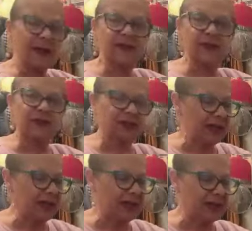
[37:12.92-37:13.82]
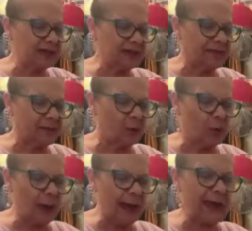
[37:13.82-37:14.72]
as you see, it's a
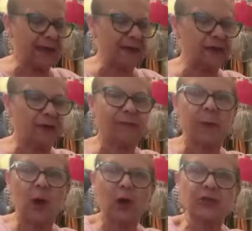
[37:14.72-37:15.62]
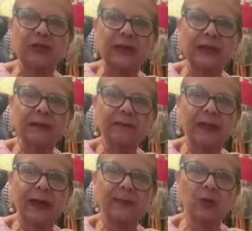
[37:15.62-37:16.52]
full hand of parsley
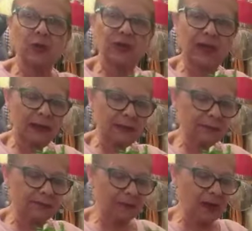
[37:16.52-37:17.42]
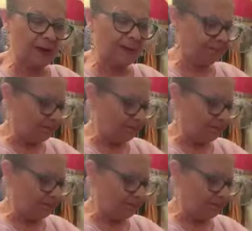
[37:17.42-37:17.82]
that I'm using. Yeah.